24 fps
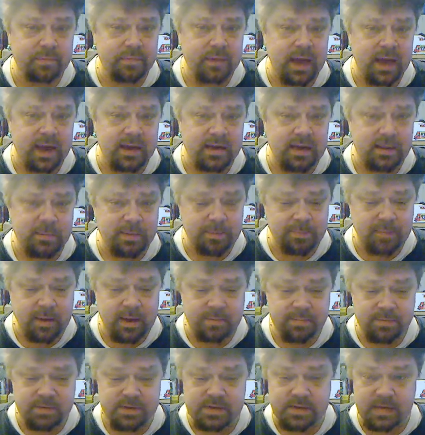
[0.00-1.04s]
academic
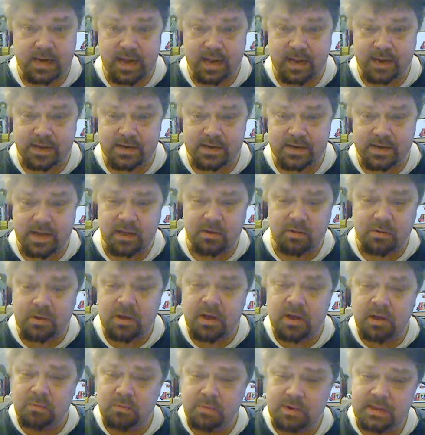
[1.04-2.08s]
papers that I can tell
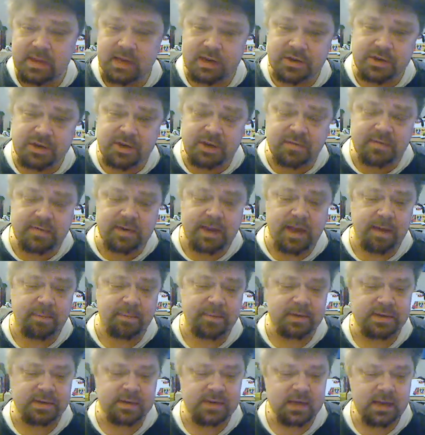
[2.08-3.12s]
when that shift
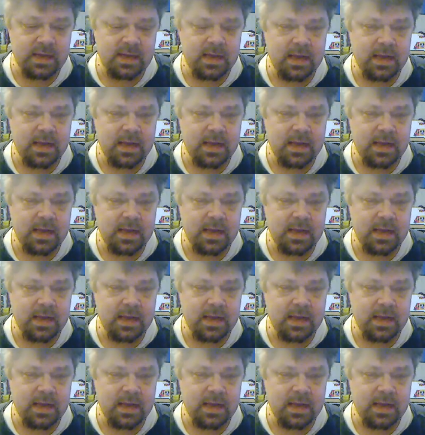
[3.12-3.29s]
happens.